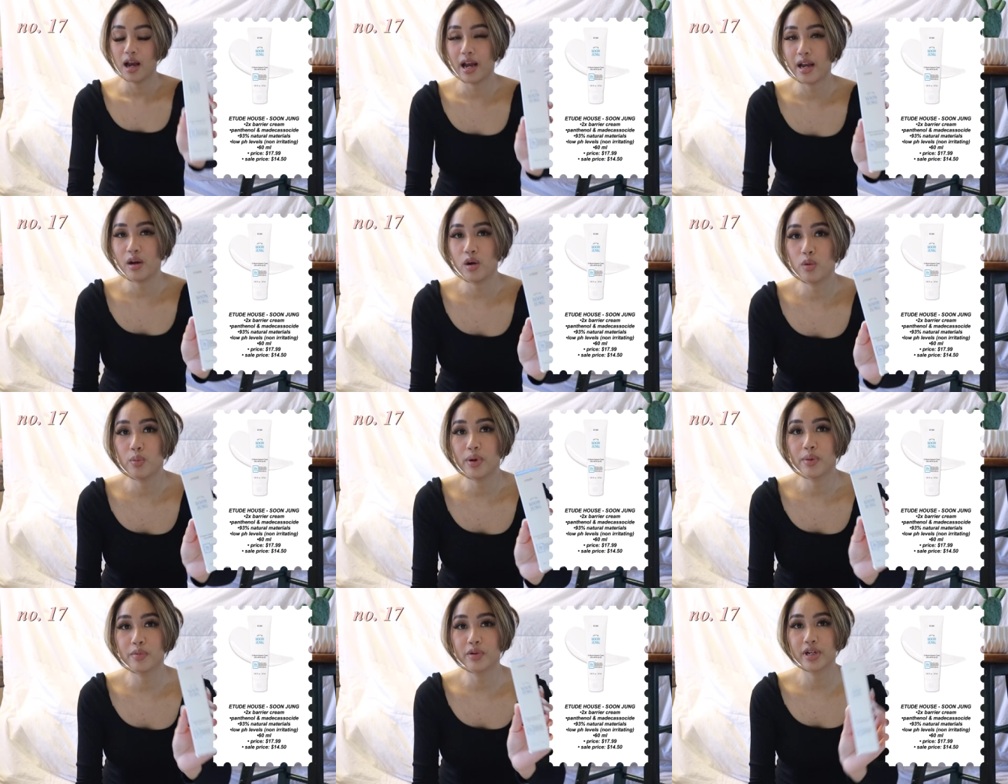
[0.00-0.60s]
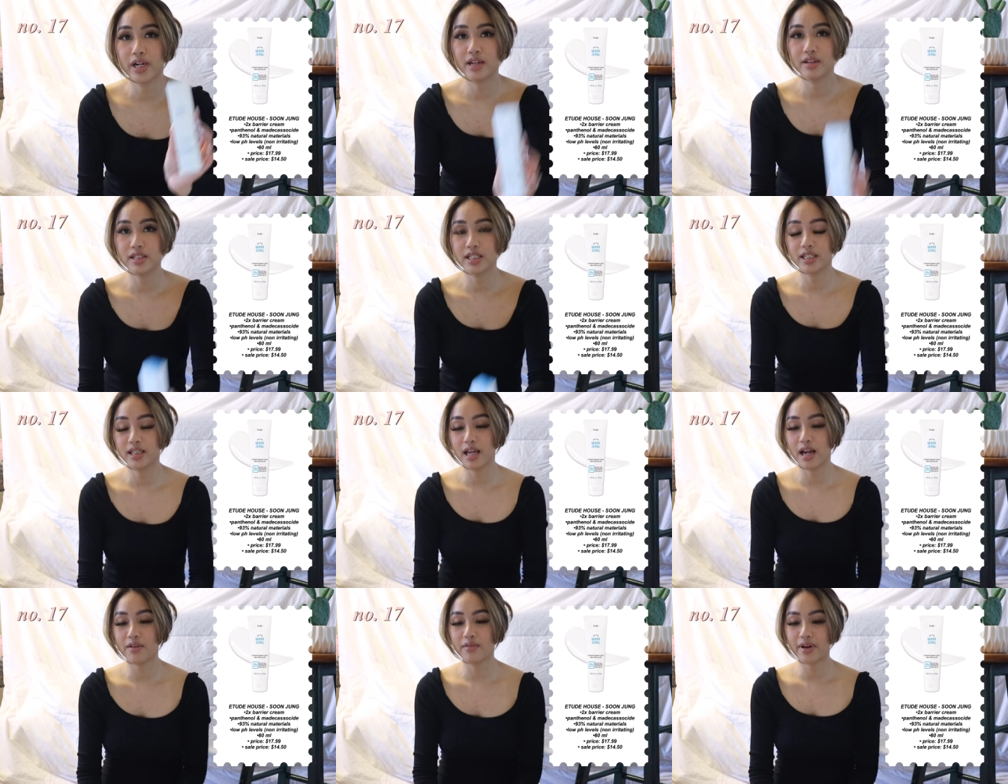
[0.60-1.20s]
I hope I'm
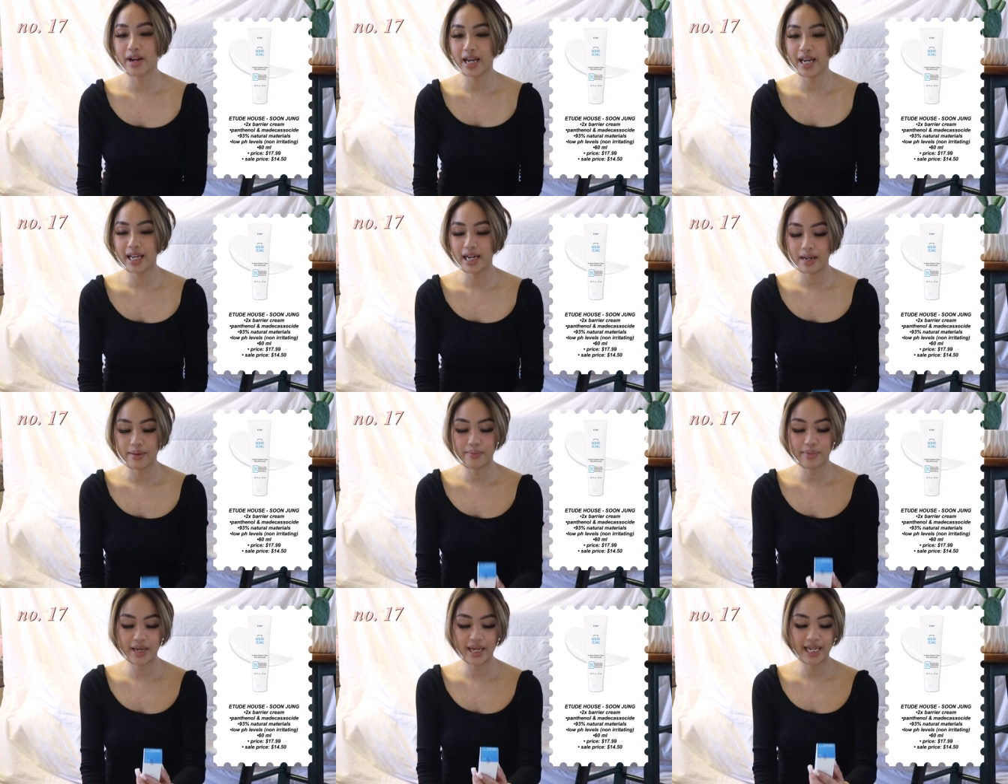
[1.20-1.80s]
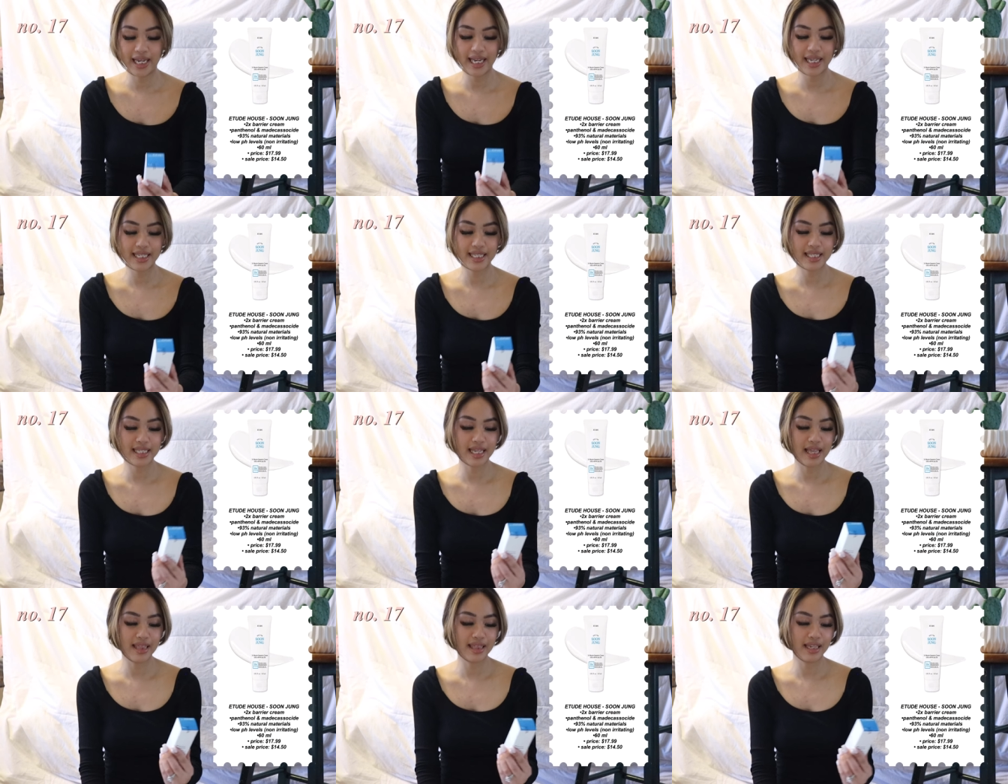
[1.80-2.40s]
pronouncing that right, but
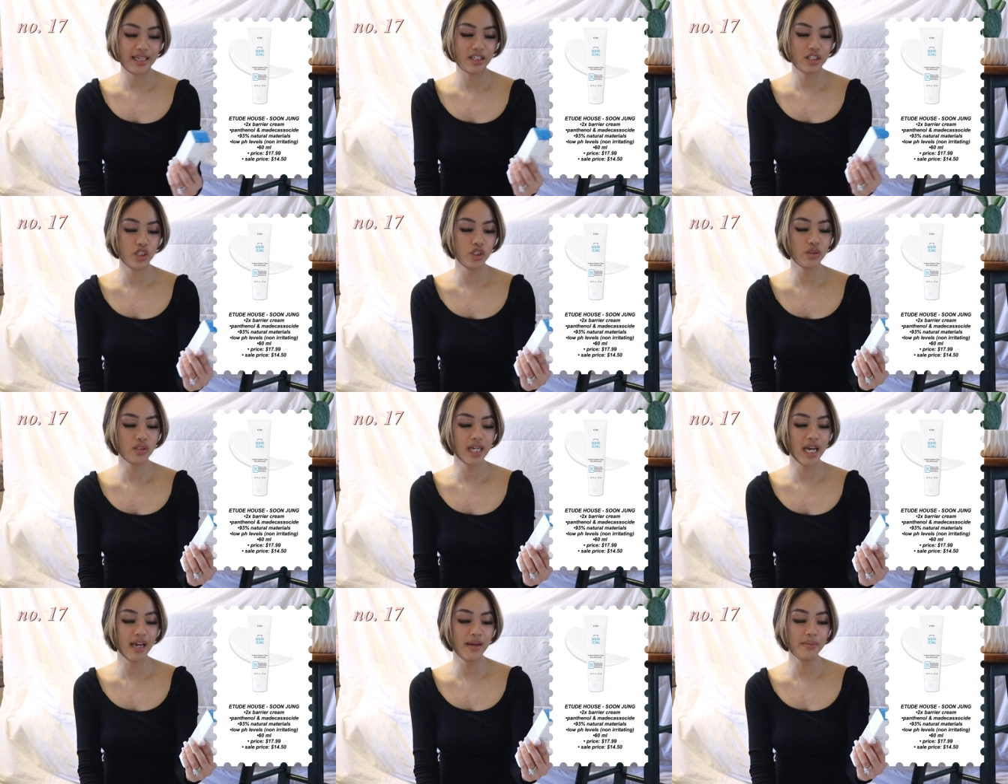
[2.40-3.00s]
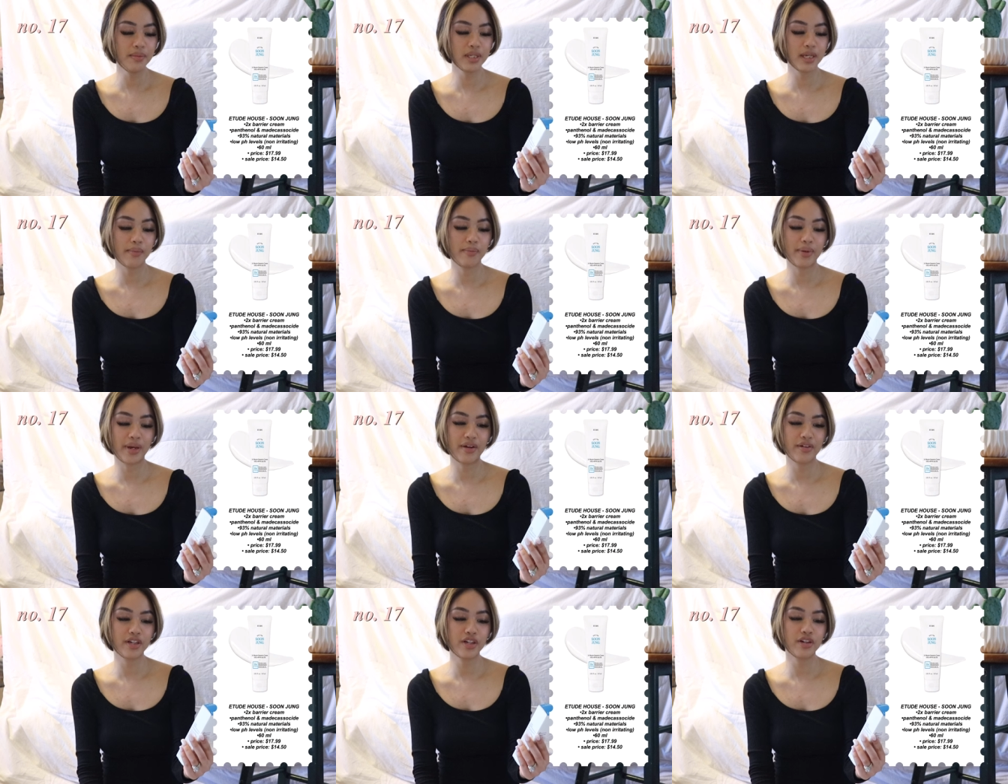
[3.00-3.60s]
it's the two times
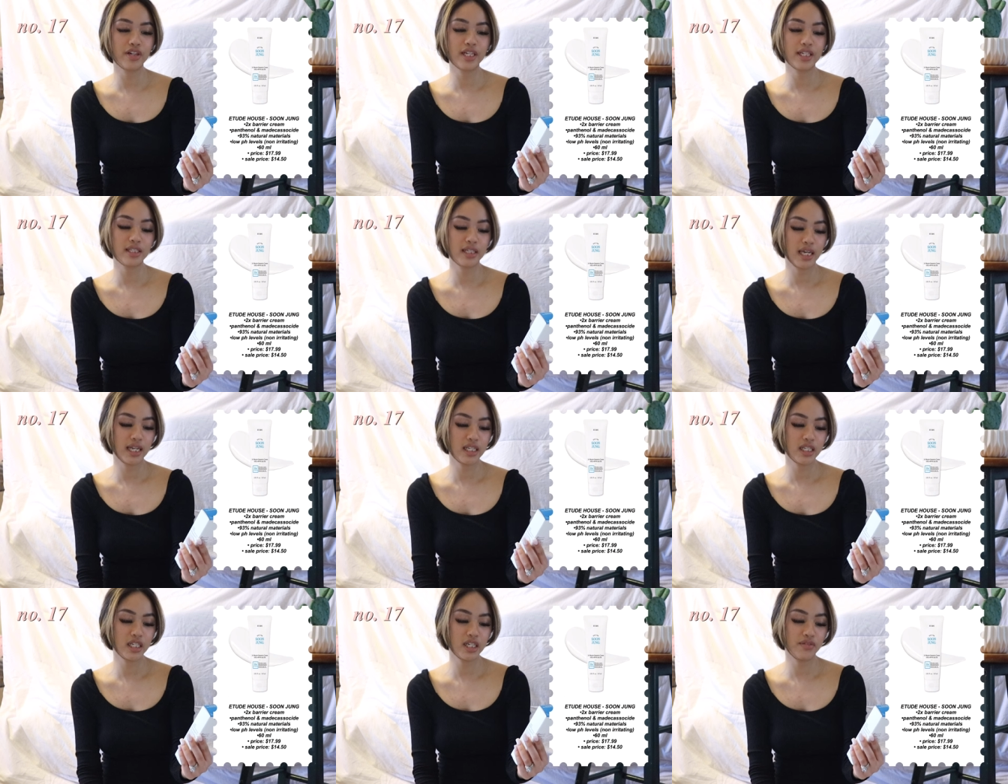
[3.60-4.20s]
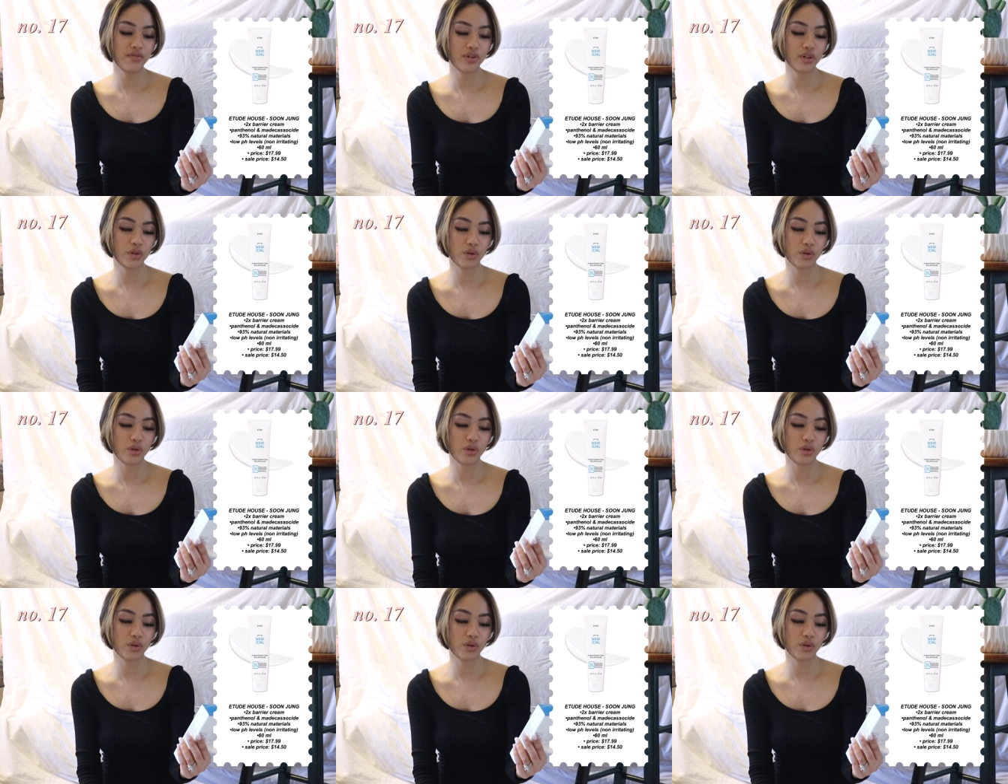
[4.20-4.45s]
barrier intensive